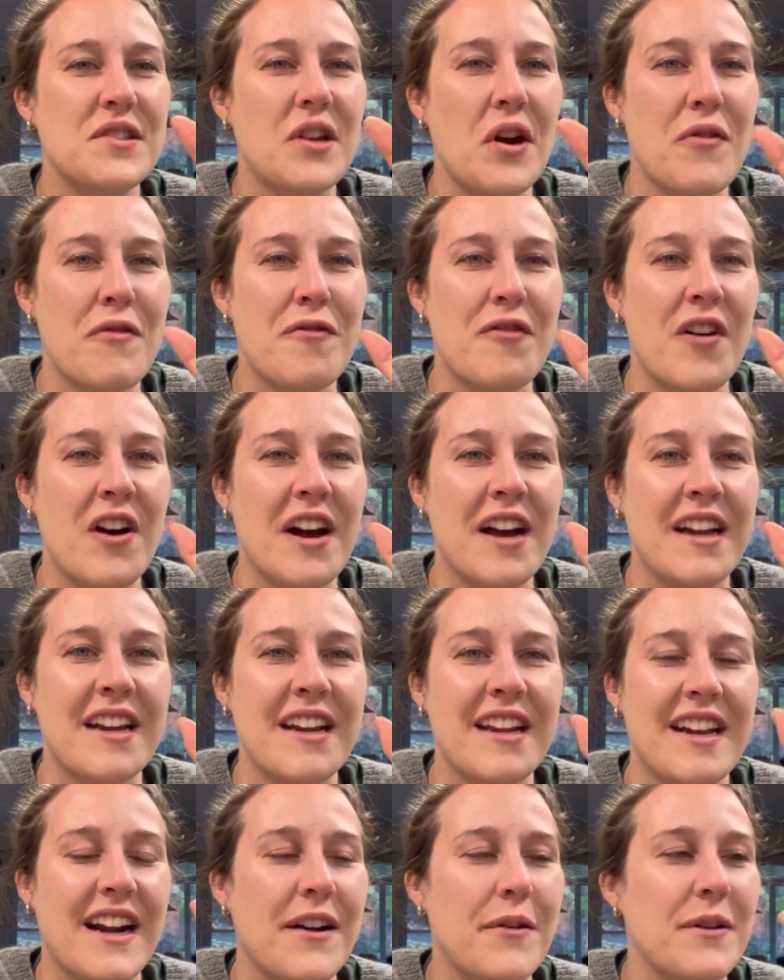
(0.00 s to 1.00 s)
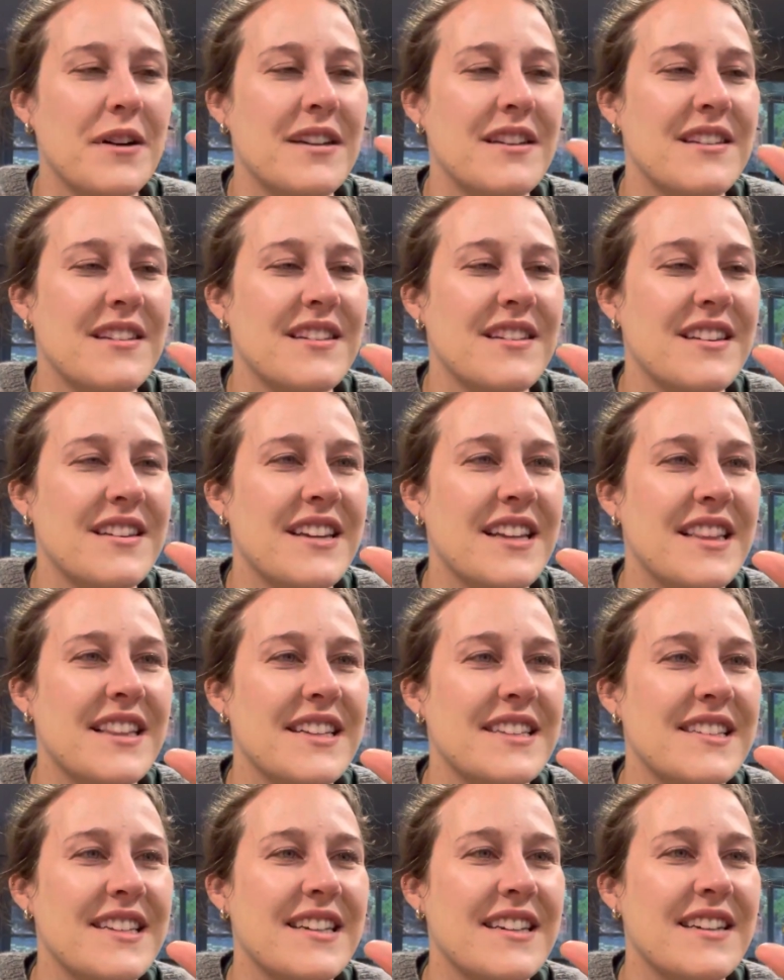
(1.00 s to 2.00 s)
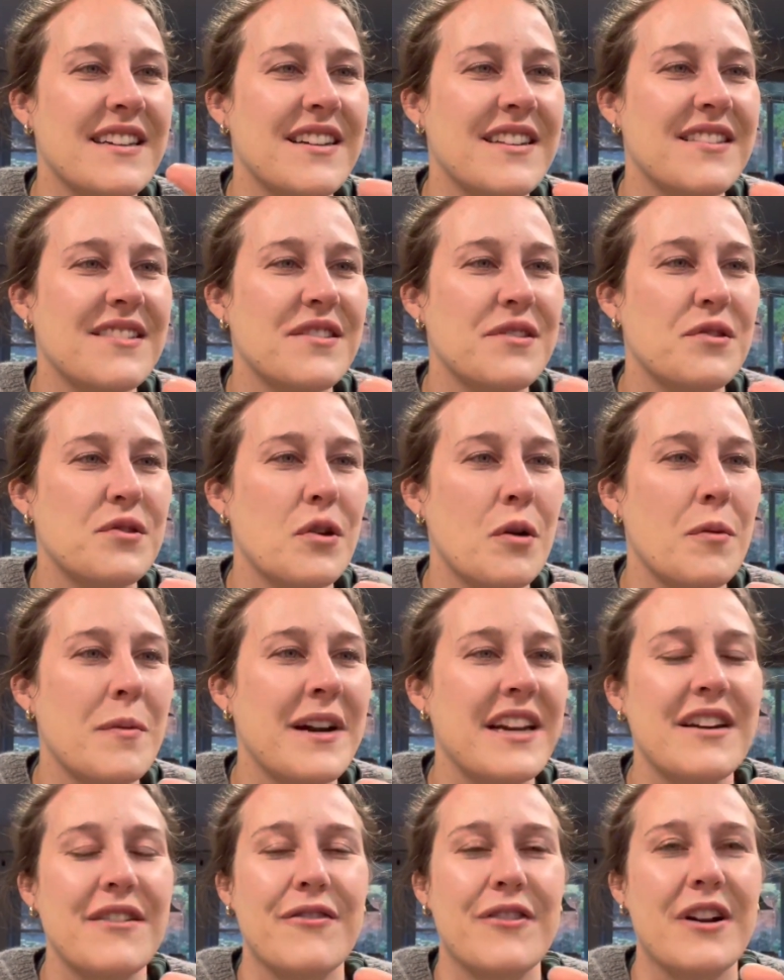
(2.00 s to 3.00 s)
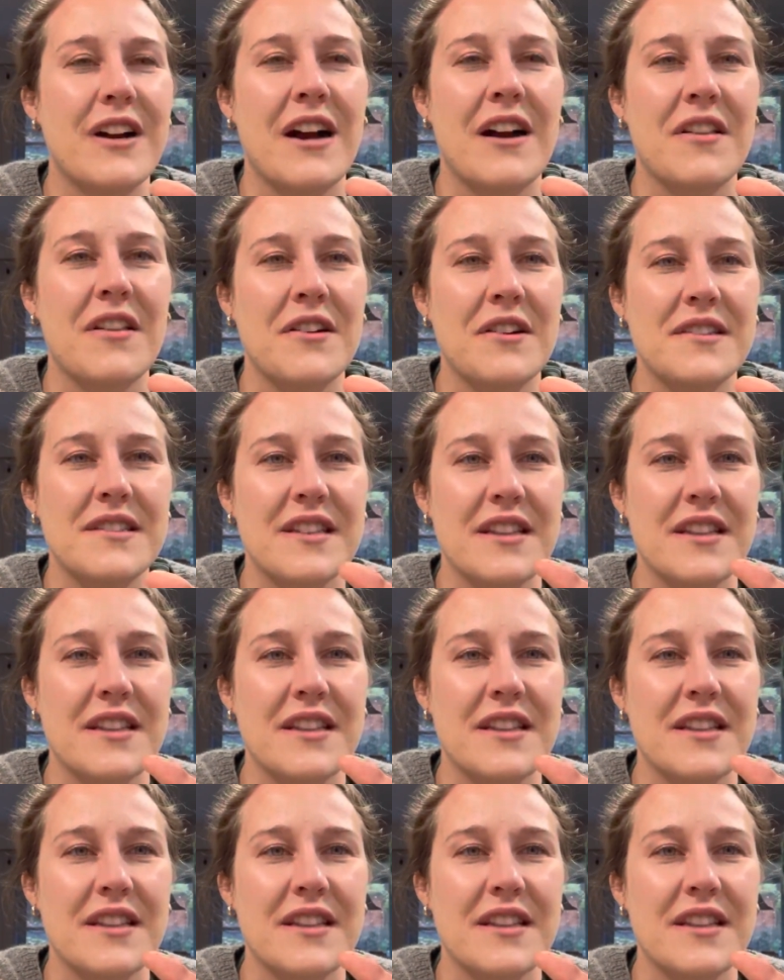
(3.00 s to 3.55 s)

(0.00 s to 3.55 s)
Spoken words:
fun. And I would knit this in so many different colors.